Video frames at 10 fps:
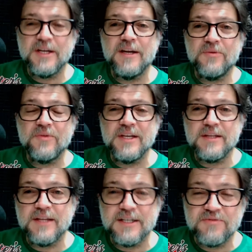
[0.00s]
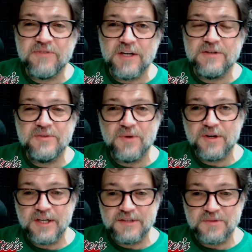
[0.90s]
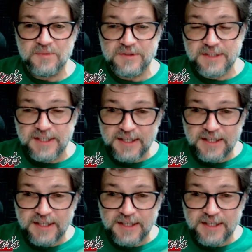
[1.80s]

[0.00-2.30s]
I don't think that's fair to our customers.